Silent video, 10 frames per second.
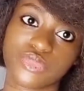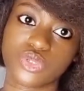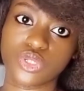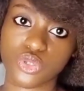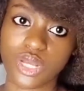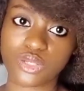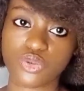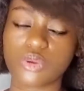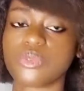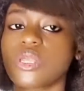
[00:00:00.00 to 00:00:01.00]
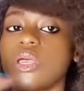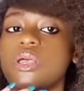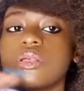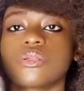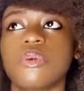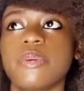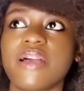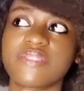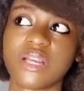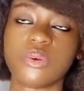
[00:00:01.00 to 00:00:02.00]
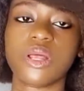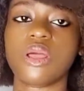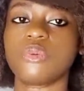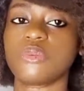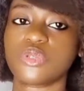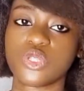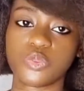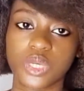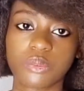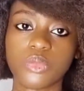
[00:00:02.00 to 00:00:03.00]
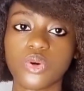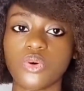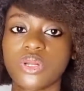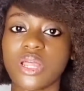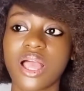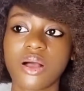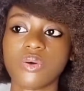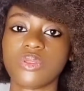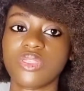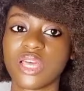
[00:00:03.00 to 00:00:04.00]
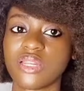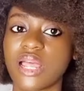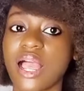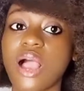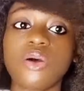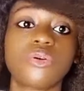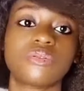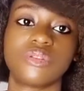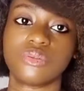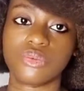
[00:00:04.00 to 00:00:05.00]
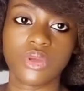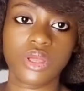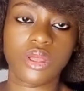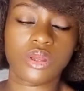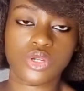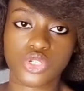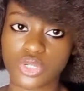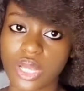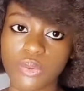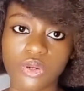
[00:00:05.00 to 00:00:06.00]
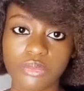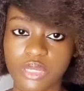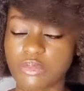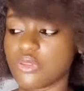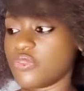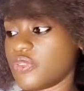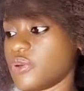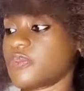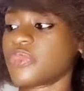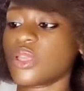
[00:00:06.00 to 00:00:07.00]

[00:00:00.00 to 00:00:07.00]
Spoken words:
to the sugar scrubs. So maybe after a while I'll be able to speak more on how the sugar one made me feel.